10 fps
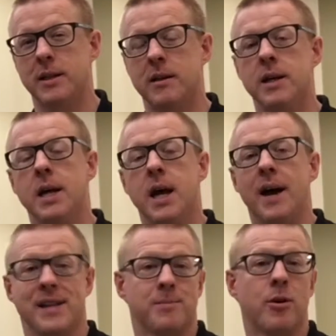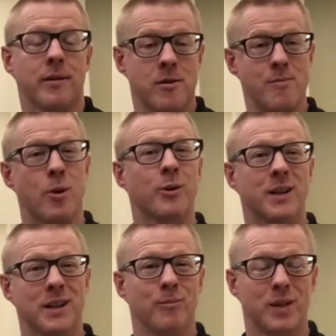there. And that's part of their
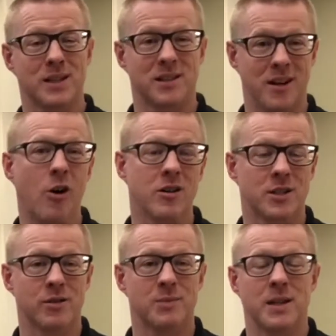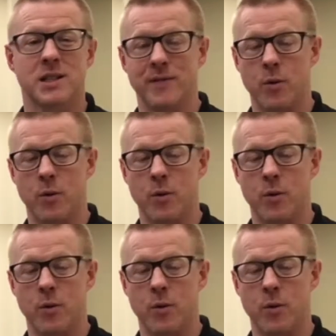marketing because they are so expensive.